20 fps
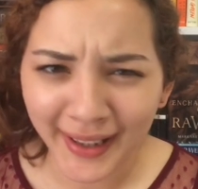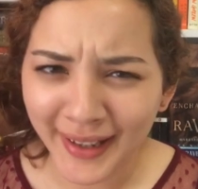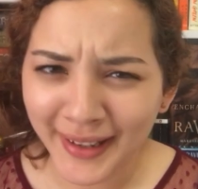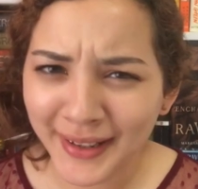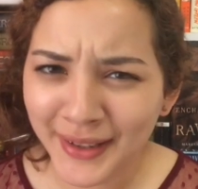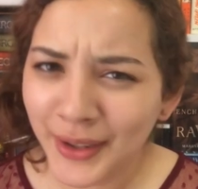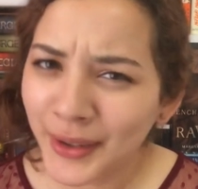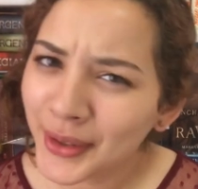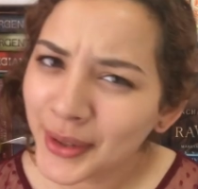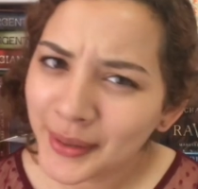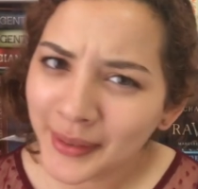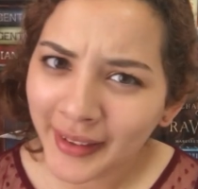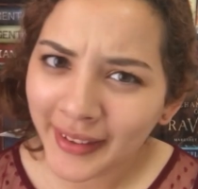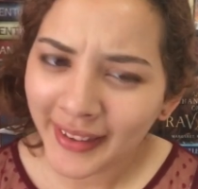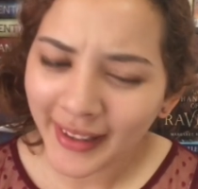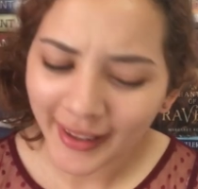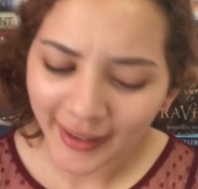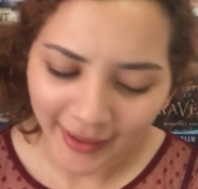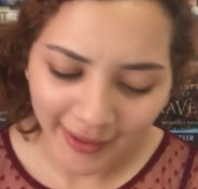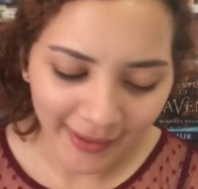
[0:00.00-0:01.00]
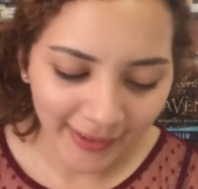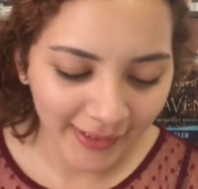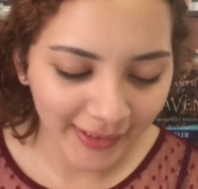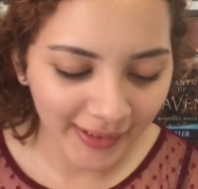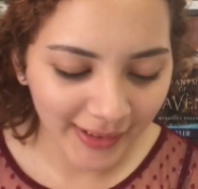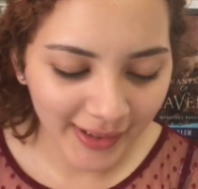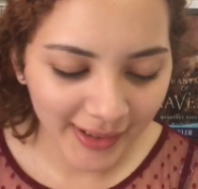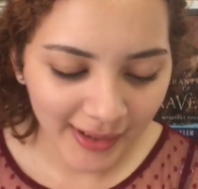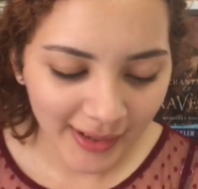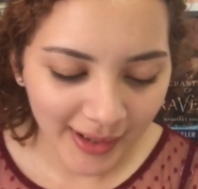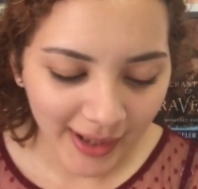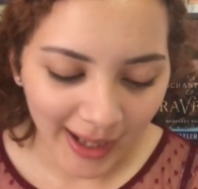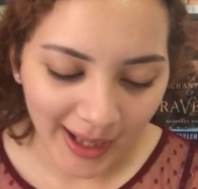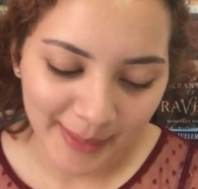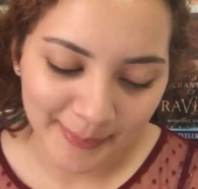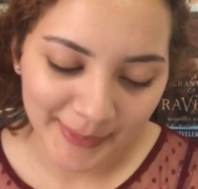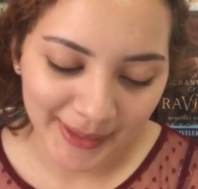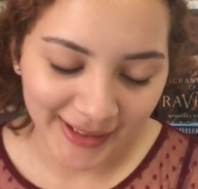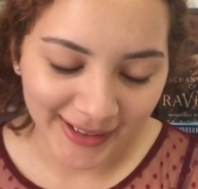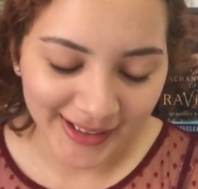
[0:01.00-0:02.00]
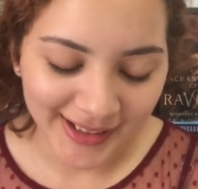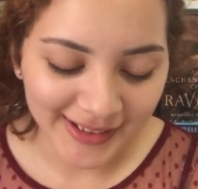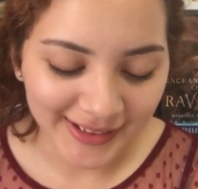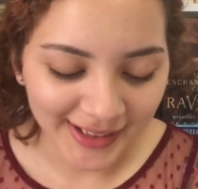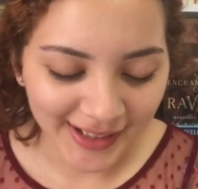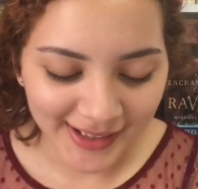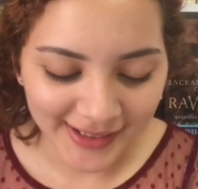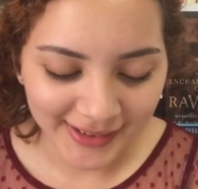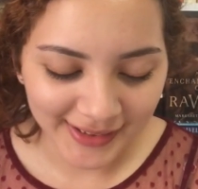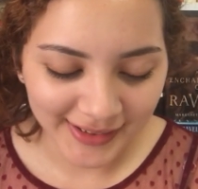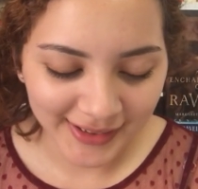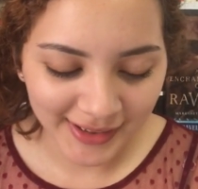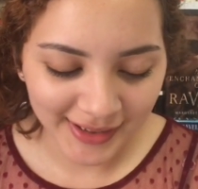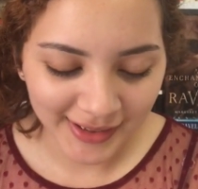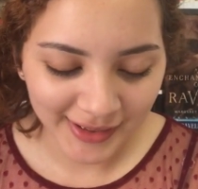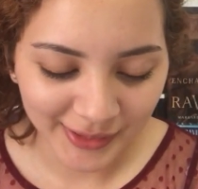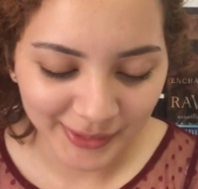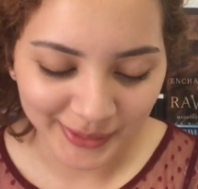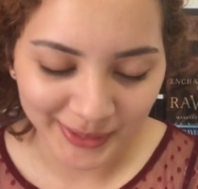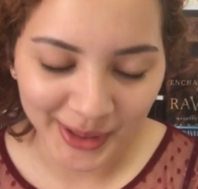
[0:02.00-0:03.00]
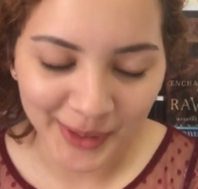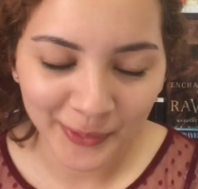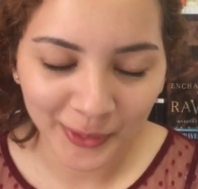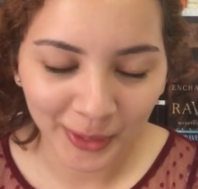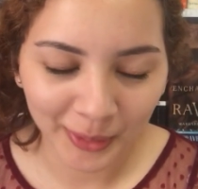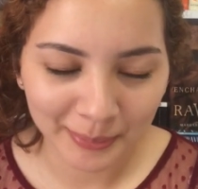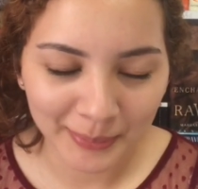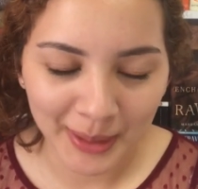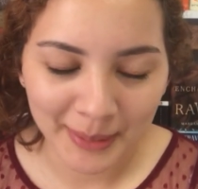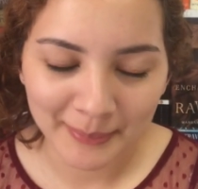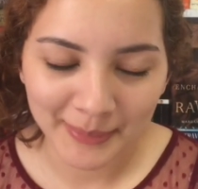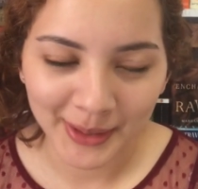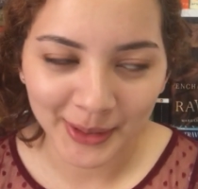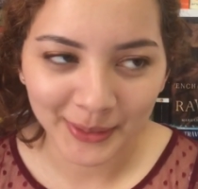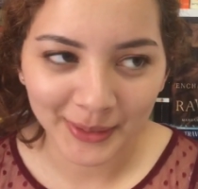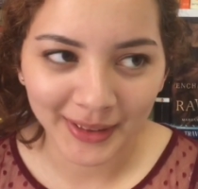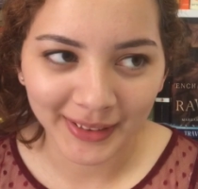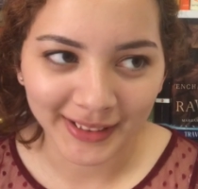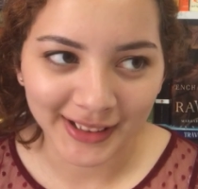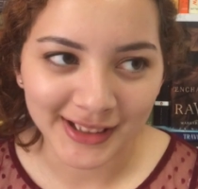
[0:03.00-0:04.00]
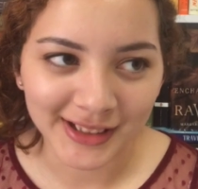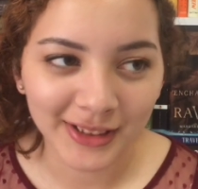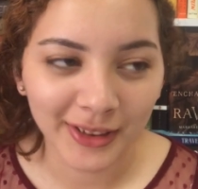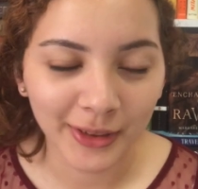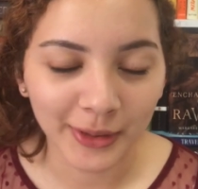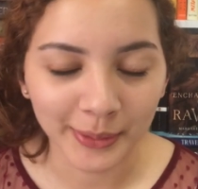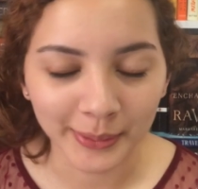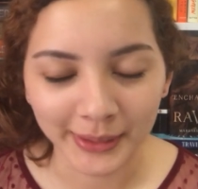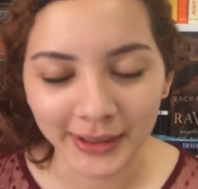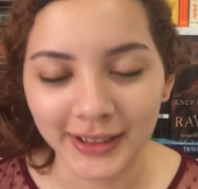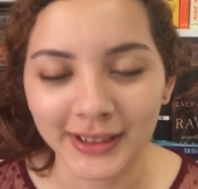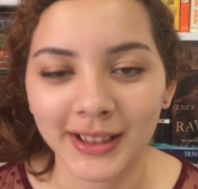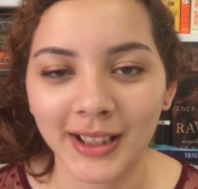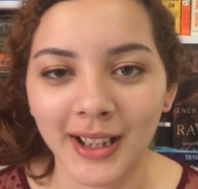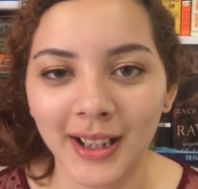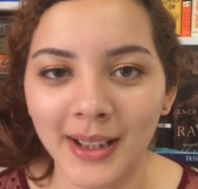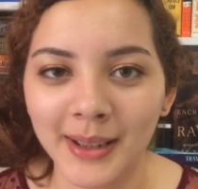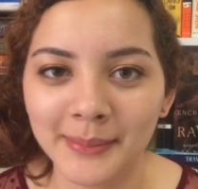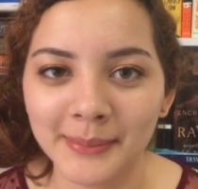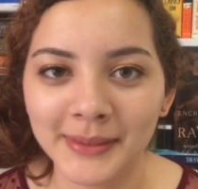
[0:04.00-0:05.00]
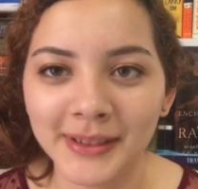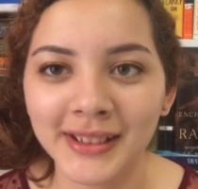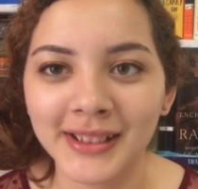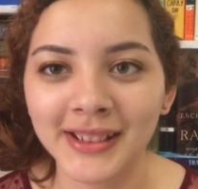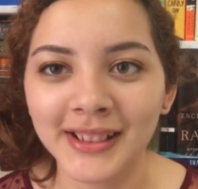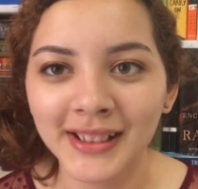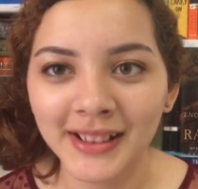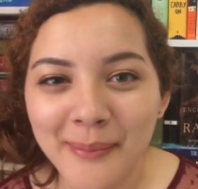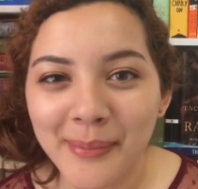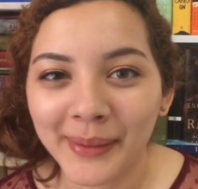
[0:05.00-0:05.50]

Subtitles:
I didn't know you were there. I mean, he says, Greenfeld made me go at least 3 times.